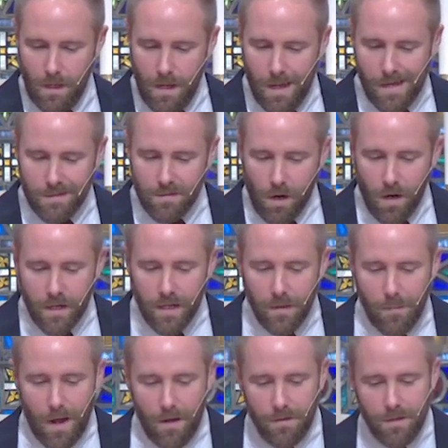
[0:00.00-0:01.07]
And talking
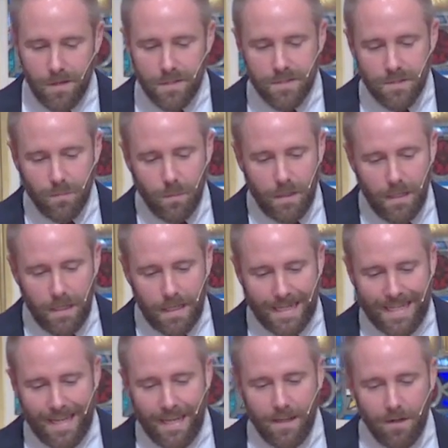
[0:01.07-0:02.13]
about this, we
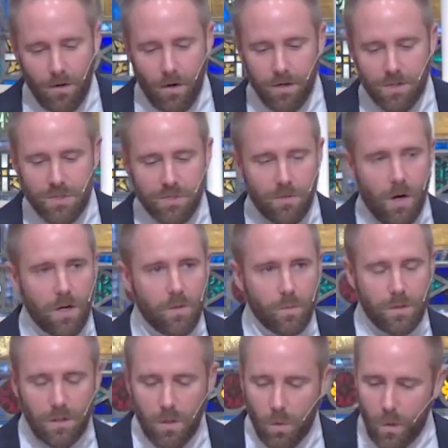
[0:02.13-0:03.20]
again are struck with
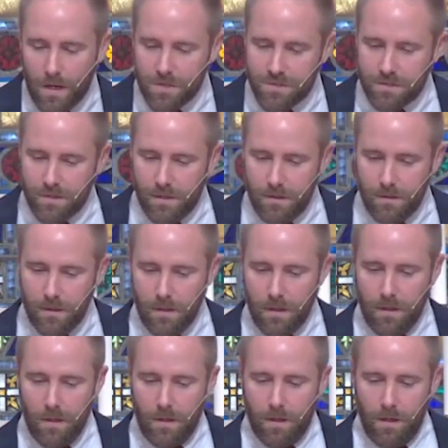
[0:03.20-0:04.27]
the question
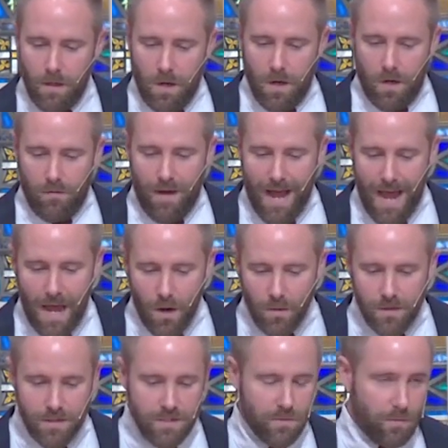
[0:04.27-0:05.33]
of how
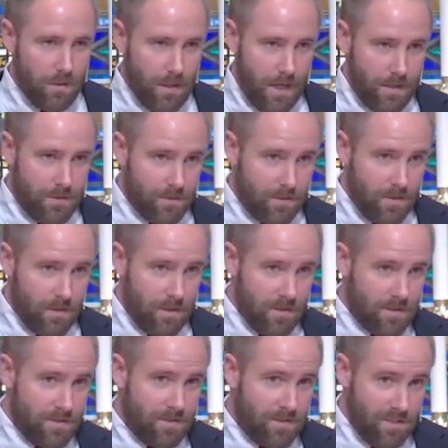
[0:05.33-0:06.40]
this relates to the
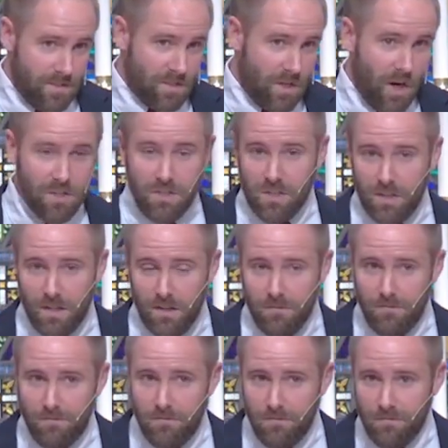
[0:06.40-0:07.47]
discussion
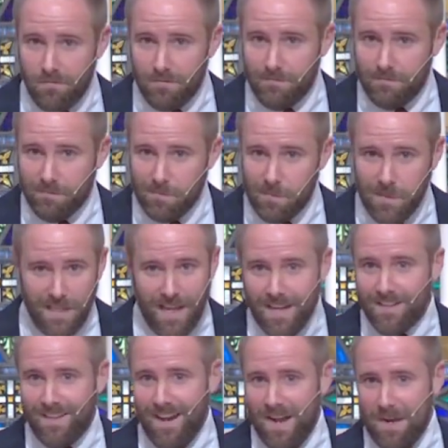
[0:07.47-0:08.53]
of the
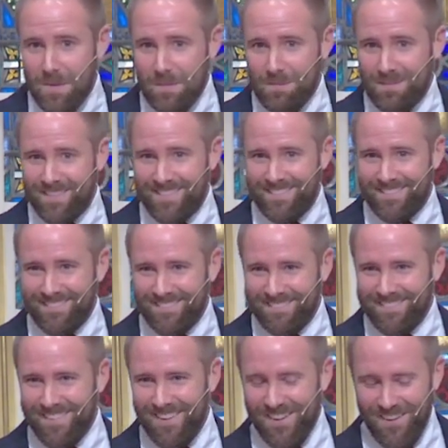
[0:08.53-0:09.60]
end time
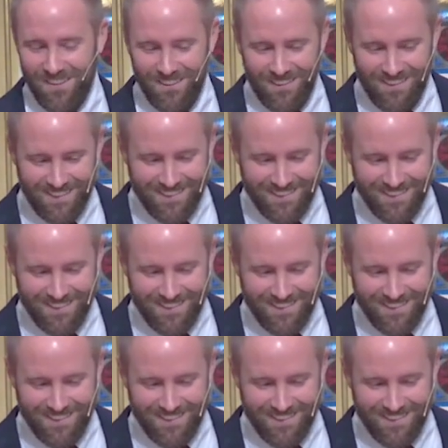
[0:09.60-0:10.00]
alcohol.